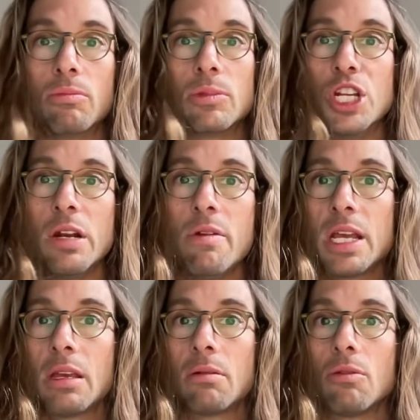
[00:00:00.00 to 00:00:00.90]

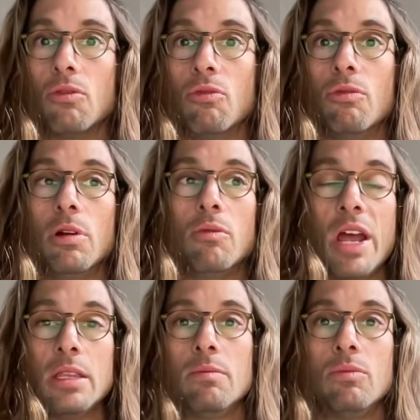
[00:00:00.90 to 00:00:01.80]
generic
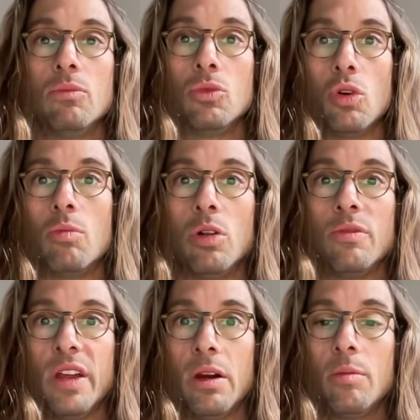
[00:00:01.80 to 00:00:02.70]
random normal
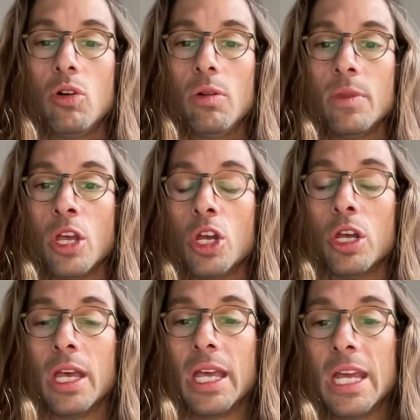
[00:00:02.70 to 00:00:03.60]
variable
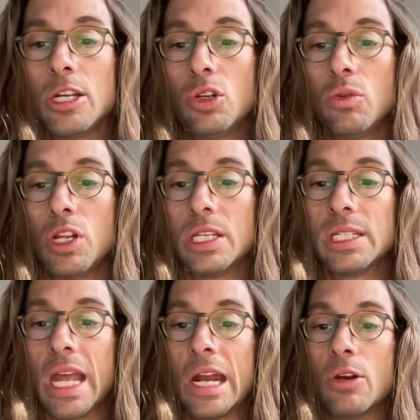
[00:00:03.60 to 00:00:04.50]
into the
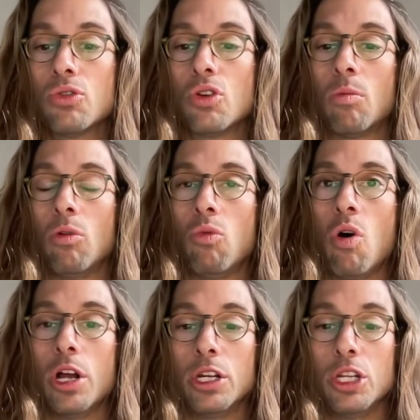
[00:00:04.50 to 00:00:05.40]
standard normal
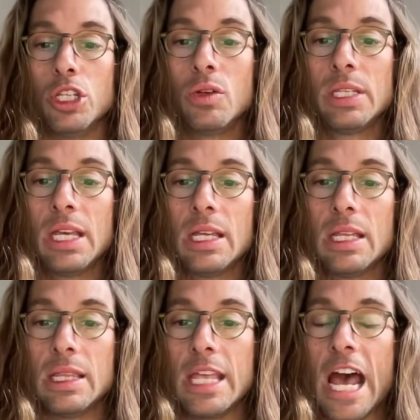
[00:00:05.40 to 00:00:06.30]
one using
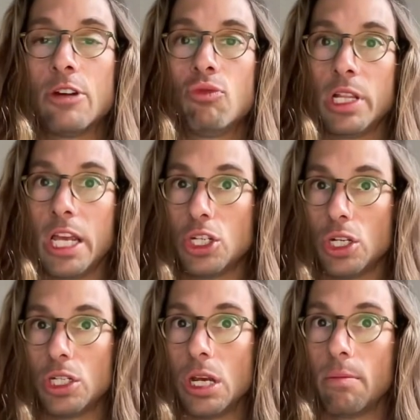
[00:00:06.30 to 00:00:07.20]
that
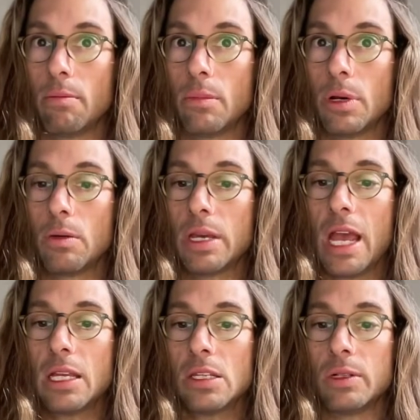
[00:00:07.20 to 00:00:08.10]
relationship.
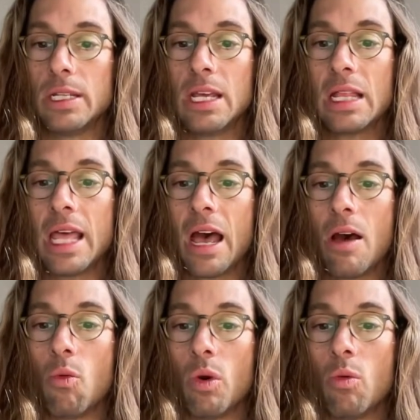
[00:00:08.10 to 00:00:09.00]
Okay, so now
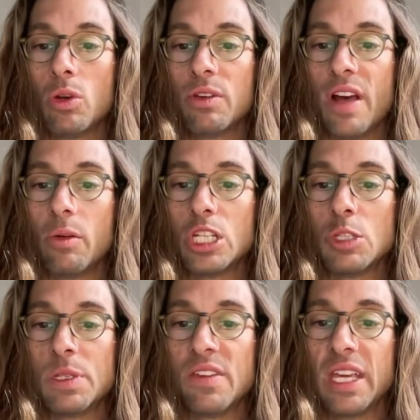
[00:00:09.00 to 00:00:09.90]
we want to evaluate the
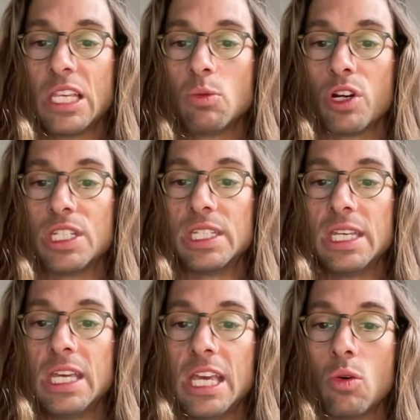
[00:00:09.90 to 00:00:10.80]
specific case where
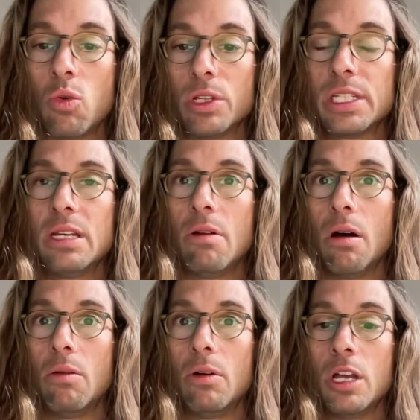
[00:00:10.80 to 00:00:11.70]
Z equals 0.
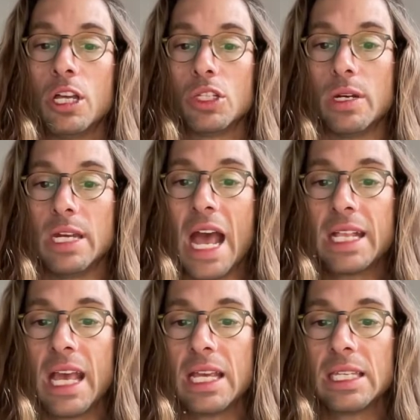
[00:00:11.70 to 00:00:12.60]
So in that
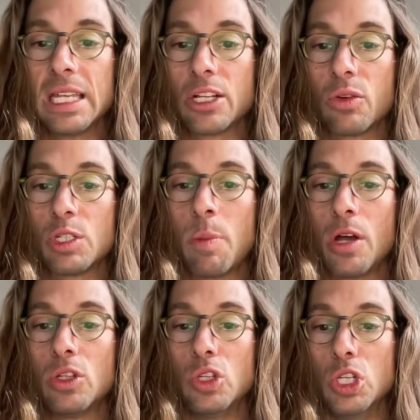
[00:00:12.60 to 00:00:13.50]
case, it
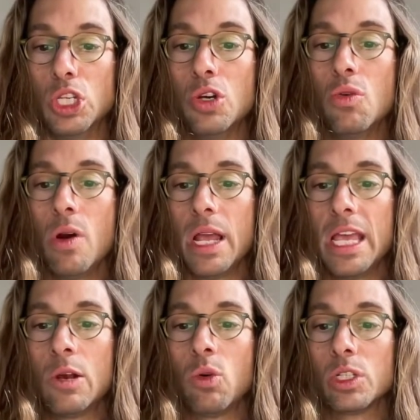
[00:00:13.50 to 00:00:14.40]
corresponds to U
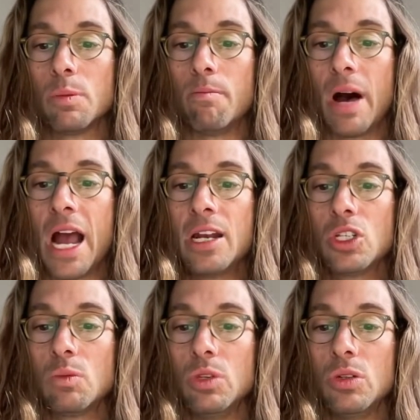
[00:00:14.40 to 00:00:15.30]
equals
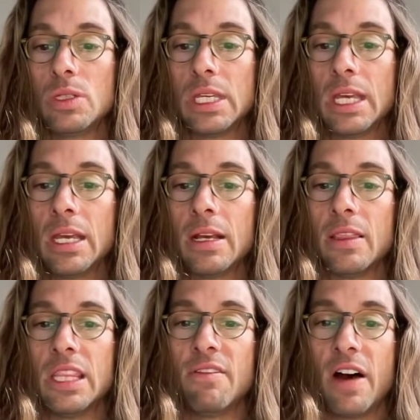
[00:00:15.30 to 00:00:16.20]
minus mu Z
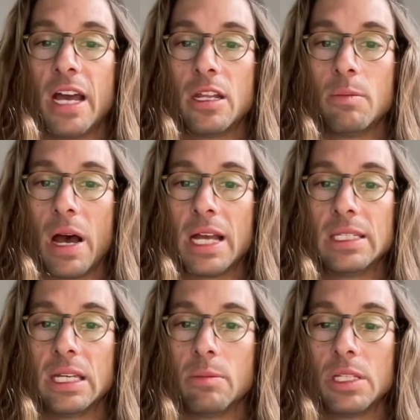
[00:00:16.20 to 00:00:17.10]
divided by
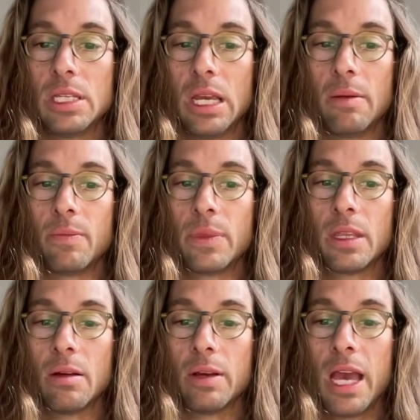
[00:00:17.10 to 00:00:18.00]
sigma Z.
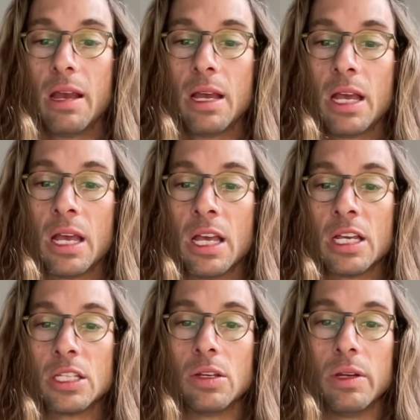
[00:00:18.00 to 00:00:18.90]
Okay,
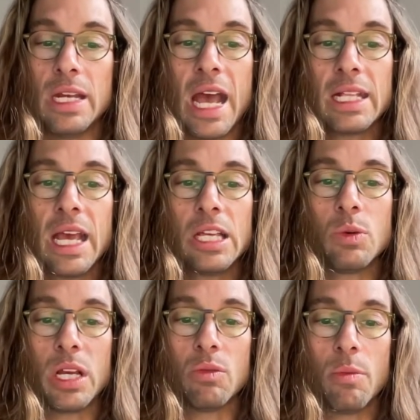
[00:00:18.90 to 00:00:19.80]
so in that case, we
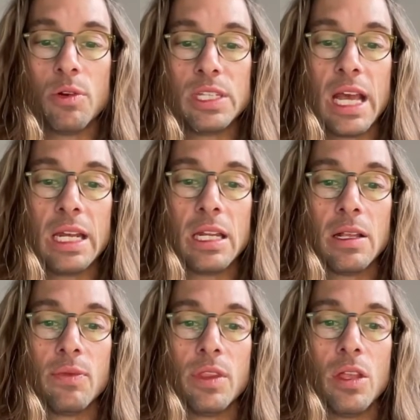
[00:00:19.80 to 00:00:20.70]
can represent
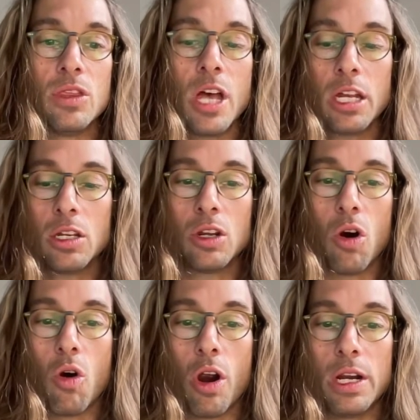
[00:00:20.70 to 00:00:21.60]
not
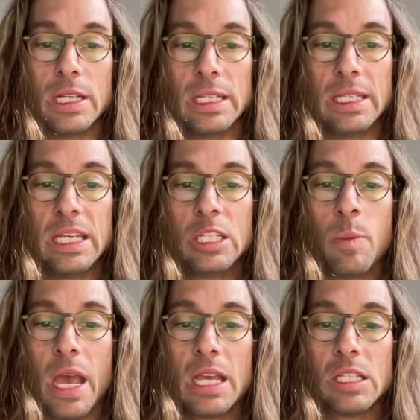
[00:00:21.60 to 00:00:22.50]
our Z
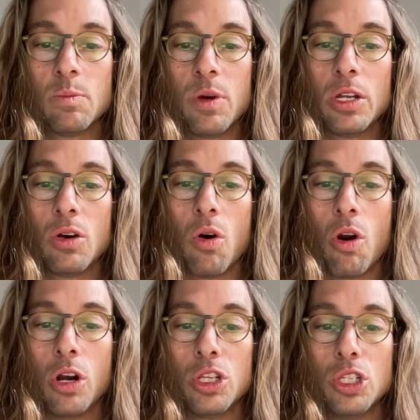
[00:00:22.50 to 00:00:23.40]
space, but
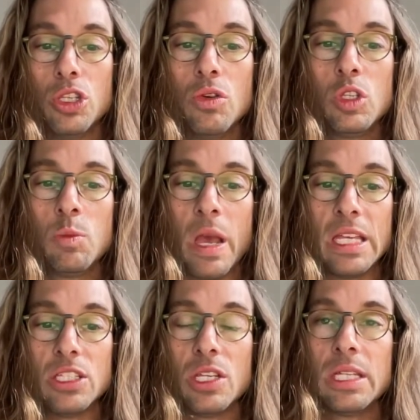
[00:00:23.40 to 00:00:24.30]
our U
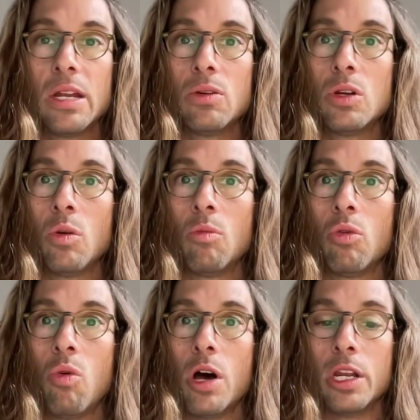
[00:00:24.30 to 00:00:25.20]
space, the standard normal
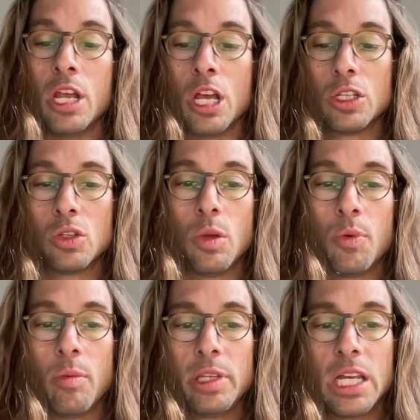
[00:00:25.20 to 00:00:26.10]
one. So the
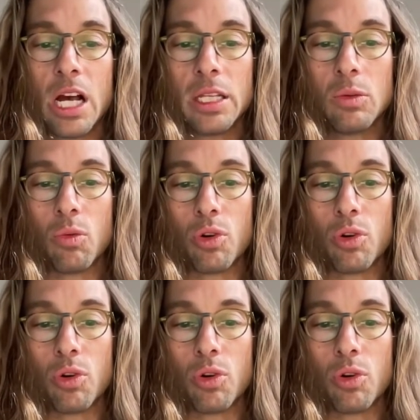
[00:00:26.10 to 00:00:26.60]
probability content we're